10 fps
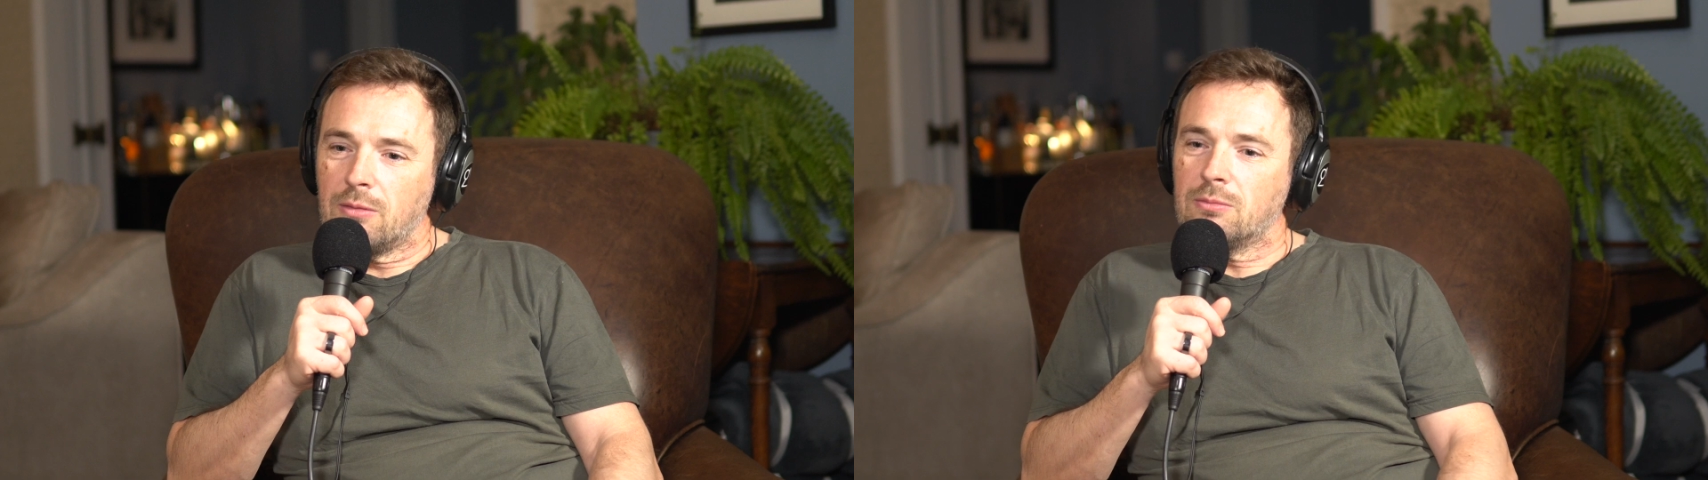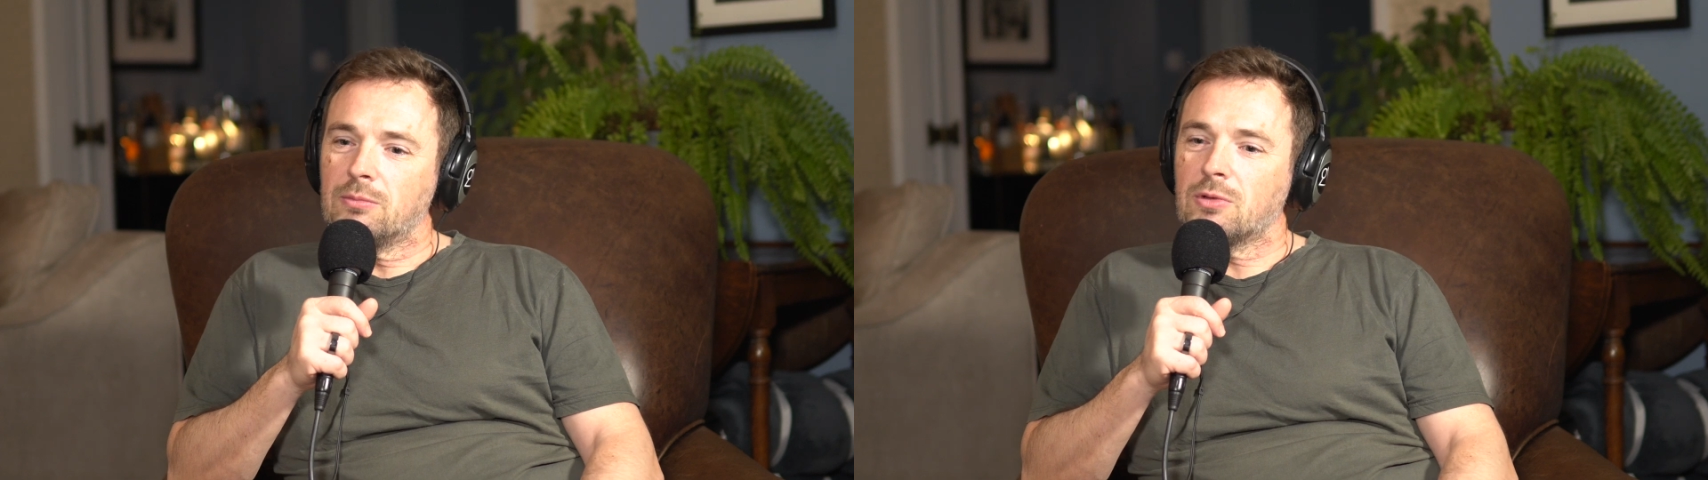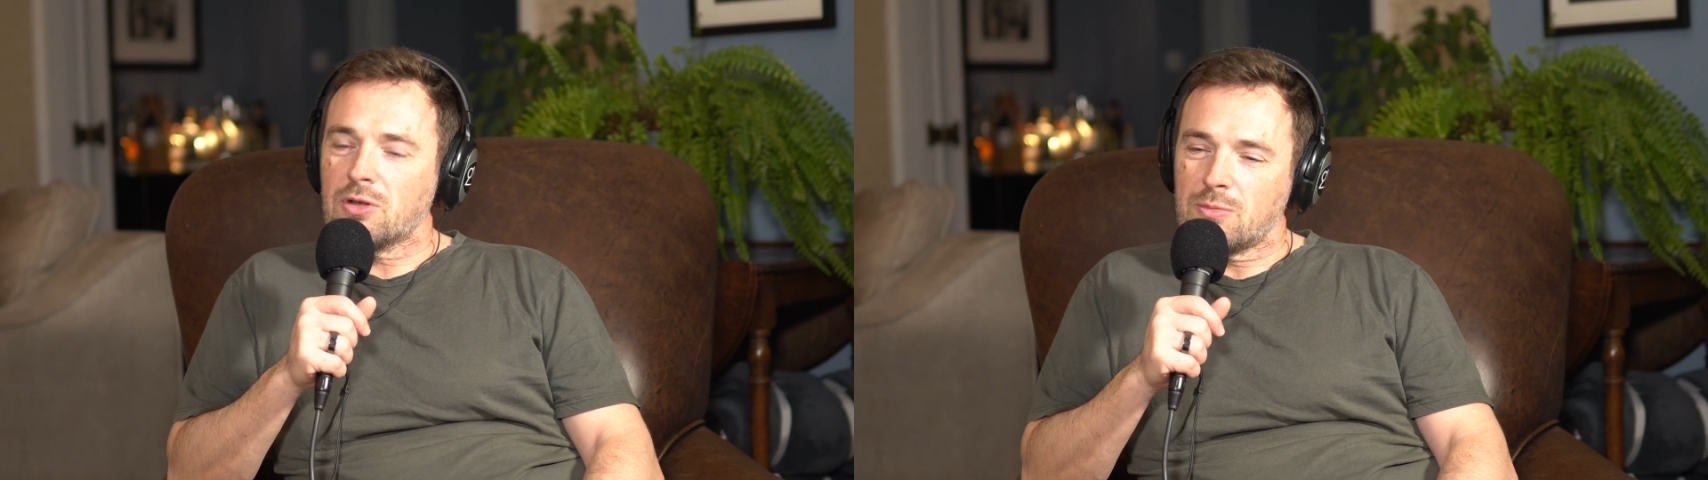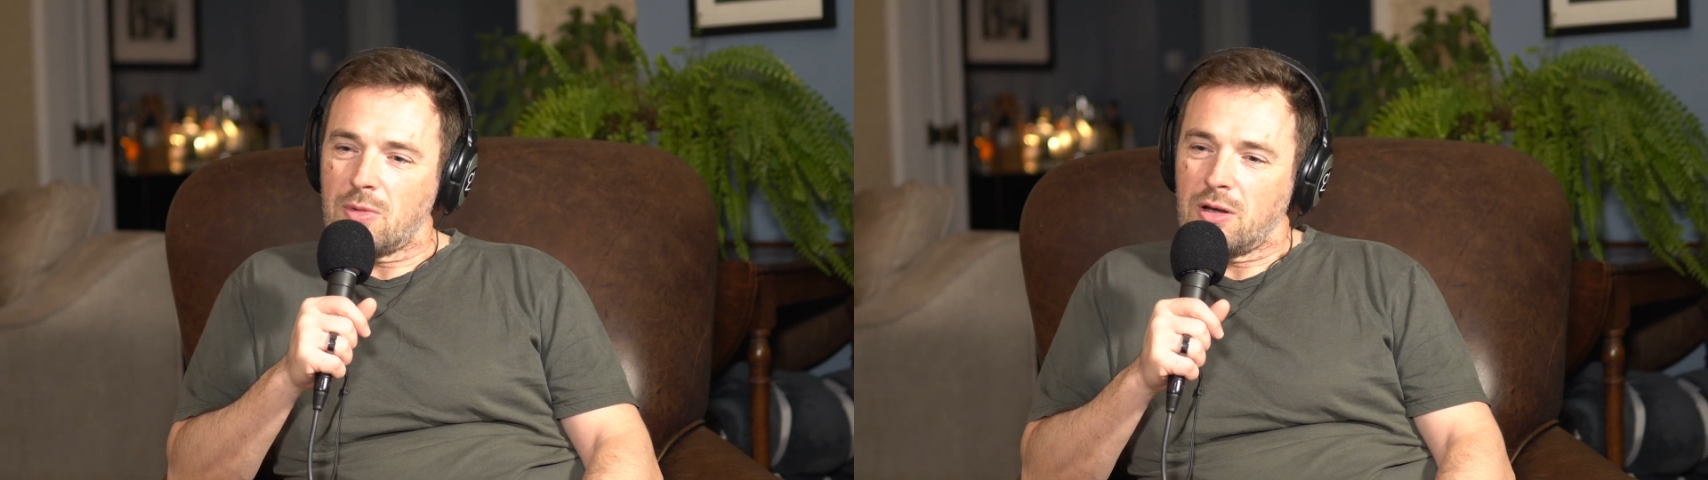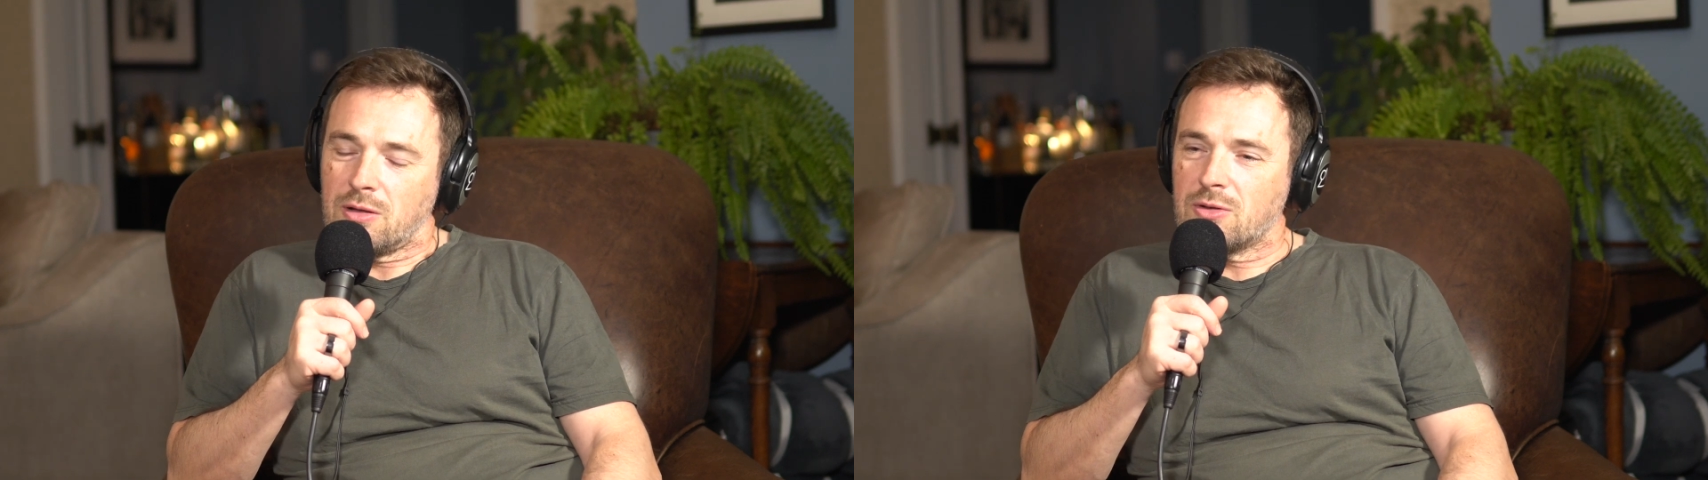Potentially,
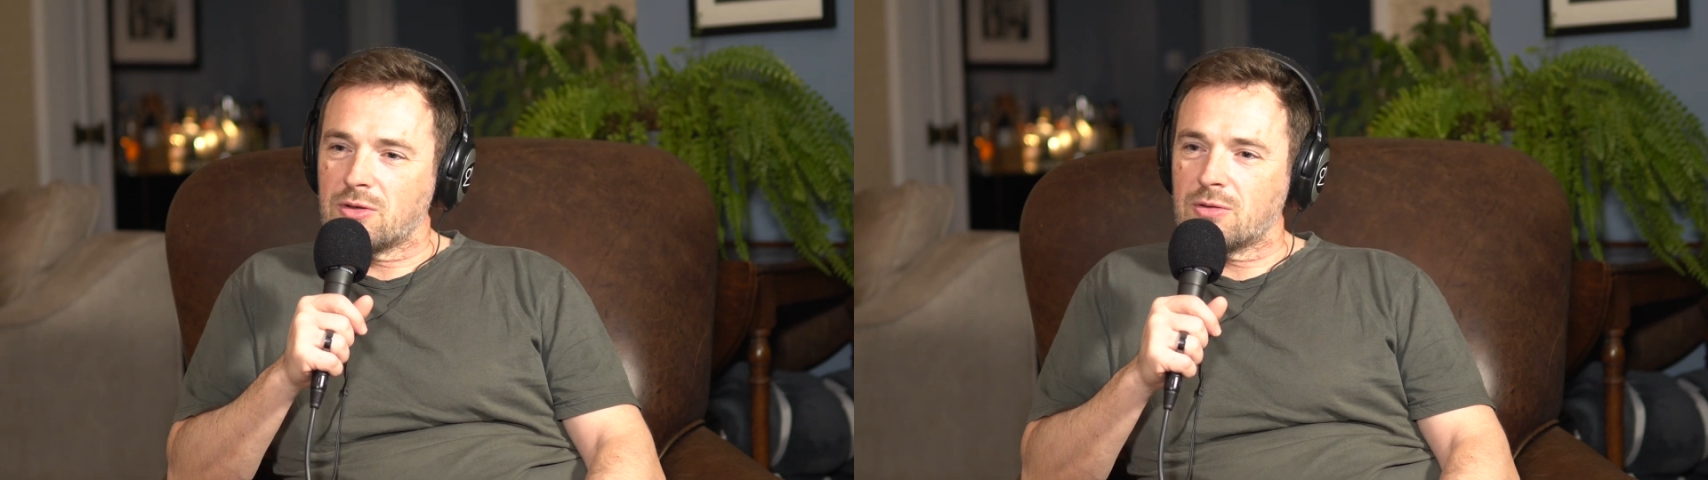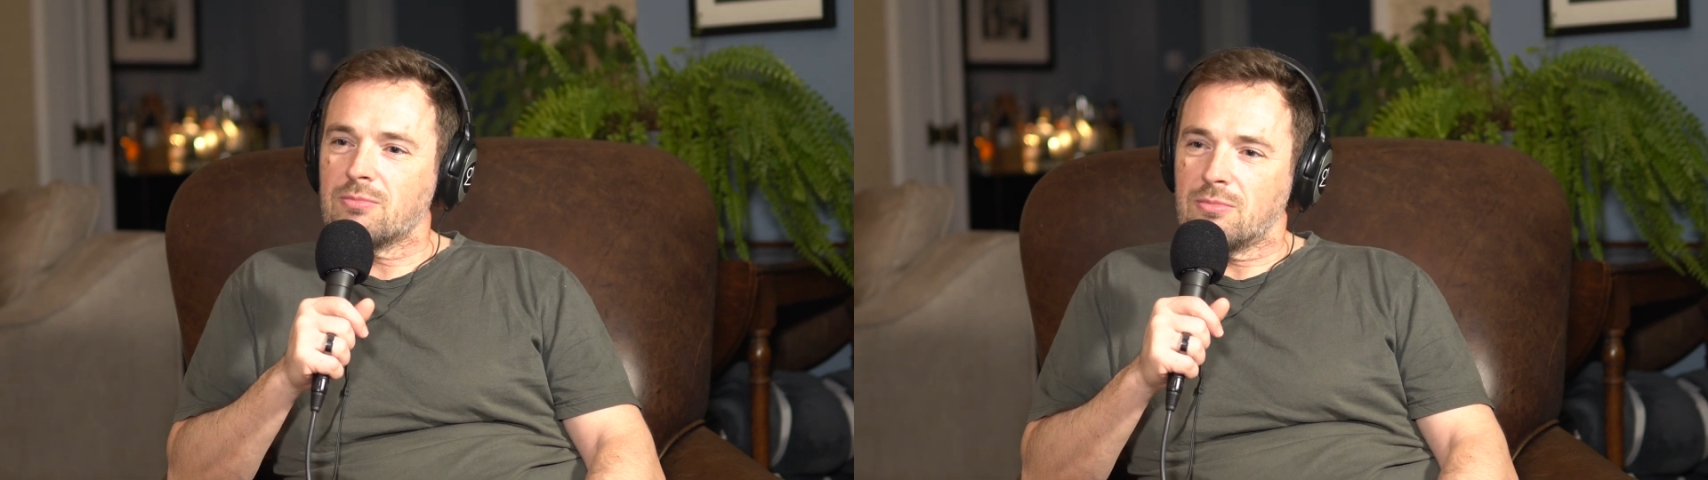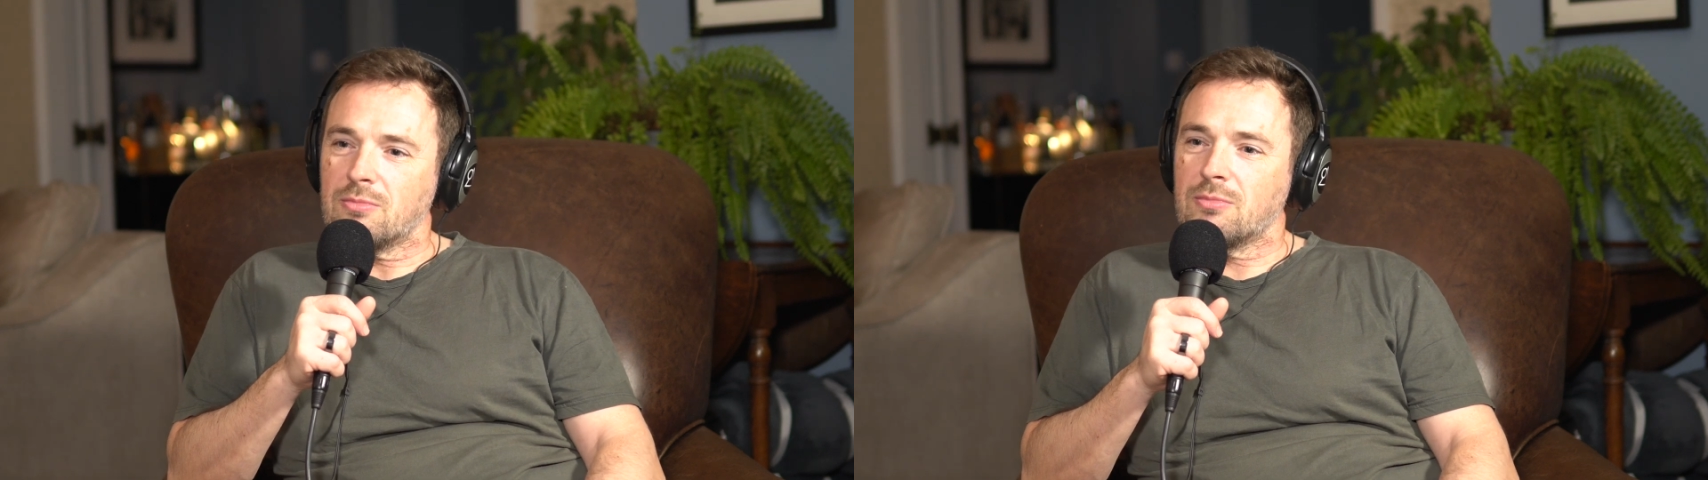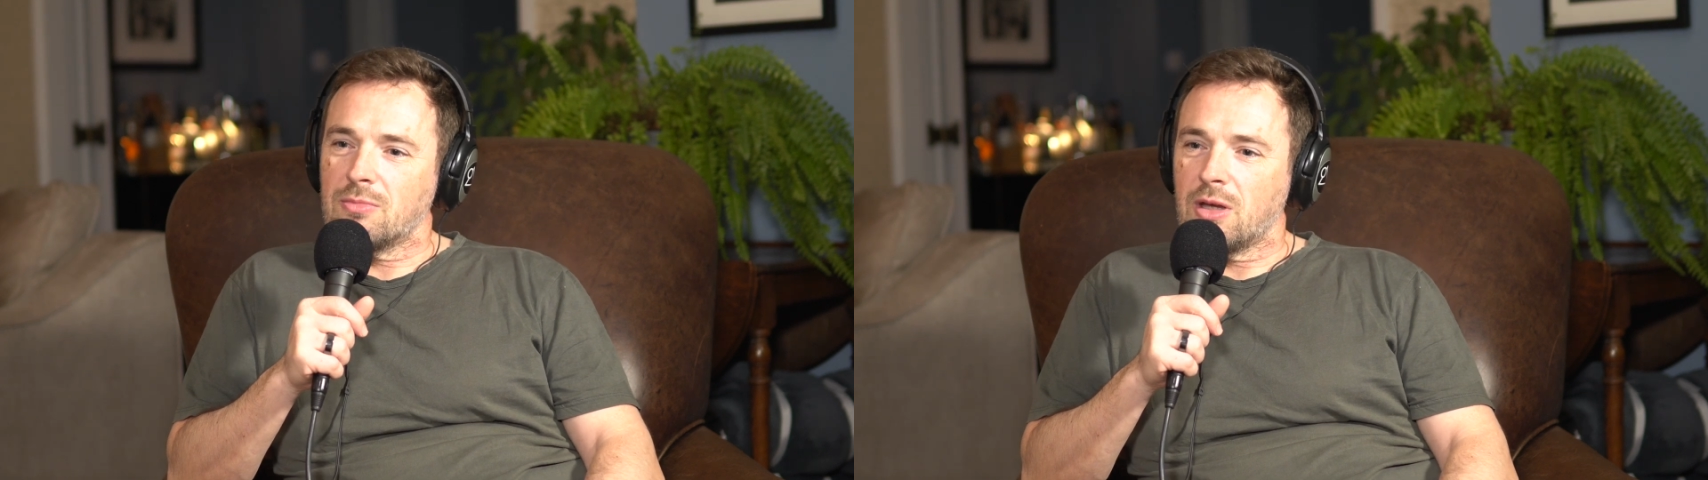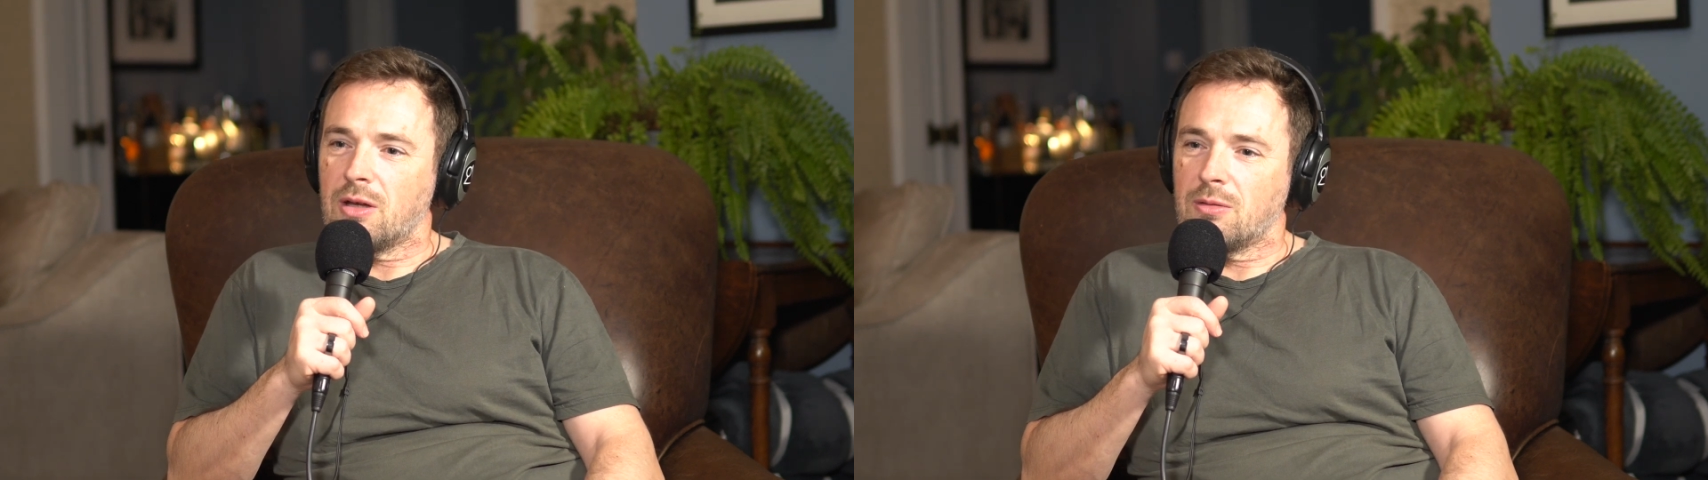like if we had a bit more sag